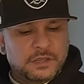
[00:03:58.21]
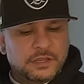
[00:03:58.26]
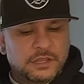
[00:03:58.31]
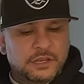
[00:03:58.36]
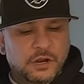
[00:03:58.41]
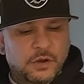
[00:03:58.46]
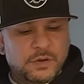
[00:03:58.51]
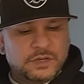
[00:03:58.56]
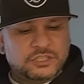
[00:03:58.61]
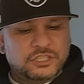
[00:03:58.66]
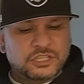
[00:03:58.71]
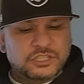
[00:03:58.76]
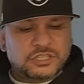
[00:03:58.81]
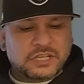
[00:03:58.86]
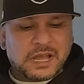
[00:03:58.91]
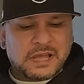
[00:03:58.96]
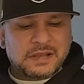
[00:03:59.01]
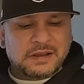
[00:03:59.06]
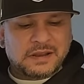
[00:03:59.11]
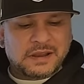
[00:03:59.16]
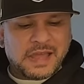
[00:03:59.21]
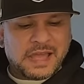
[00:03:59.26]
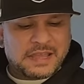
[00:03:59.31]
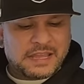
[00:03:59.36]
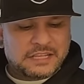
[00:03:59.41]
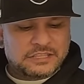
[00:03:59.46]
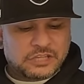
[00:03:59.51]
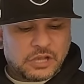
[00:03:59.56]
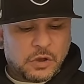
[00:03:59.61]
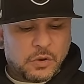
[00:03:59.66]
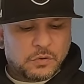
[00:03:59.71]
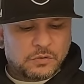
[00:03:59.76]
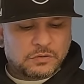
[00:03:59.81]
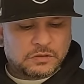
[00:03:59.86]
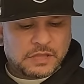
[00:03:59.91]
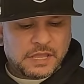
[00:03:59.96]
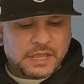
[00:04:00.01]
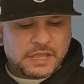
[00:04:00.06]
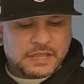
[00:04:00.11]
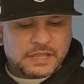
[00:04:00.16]
you know, it's just kind of like its own
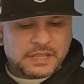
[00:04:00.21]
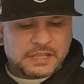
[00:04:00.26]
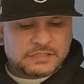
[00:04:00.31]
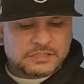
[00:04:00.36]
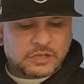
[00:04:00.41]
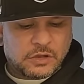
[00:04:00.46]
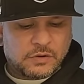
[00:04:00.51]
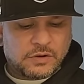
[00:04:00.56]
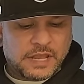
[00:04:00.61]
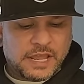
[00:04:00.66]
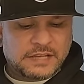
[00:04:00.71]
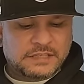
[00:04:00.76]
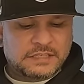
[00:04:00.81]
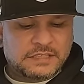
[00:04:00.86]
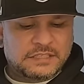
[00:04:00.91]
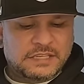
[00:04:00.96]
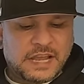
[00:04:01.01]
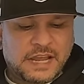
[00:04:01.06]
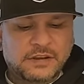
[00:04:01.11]
thing, its own entity.